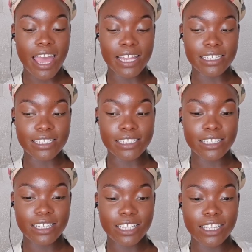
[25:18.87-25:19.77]
And
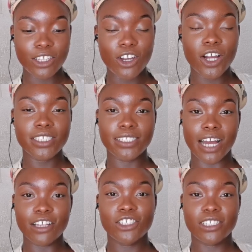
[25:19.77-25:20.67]
you can't
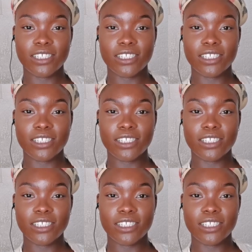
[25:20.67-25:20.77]
doubt